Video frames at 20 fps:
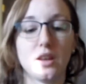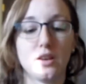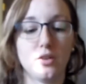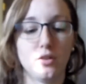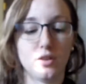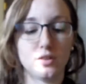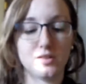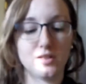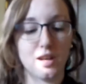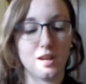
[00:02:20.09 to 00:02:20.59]
and
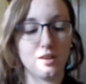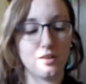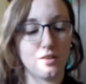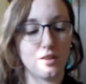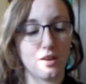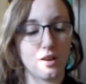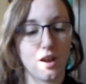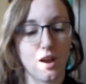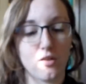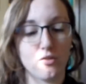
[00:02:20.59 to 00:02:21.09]
you can tell
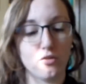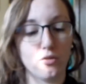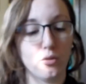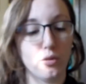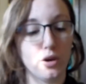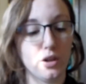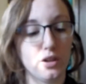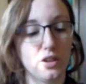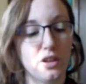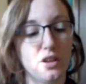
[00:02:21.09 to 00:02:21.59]
that I
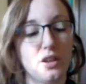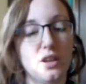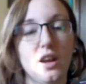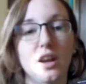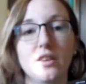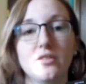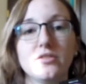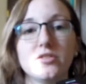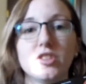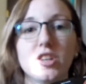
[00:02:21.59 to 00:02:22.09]
really
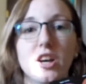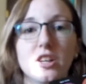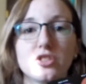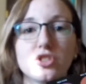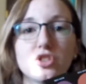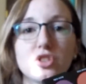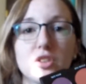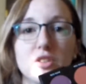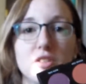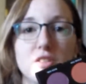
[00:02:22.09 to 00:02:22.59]
have
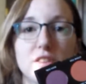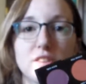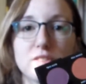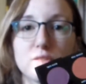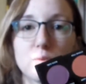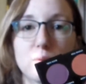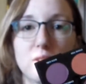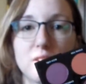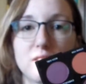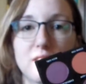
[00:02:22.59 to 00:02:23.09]
touched
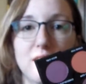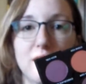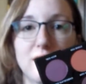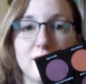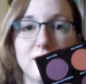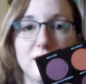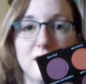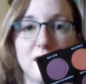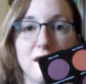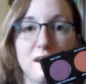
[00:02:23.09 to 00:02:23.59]
this one
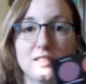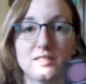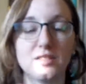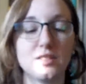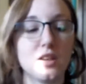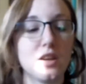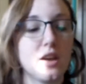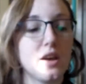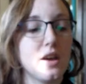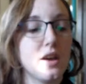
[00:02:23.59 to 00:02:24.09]
a lot.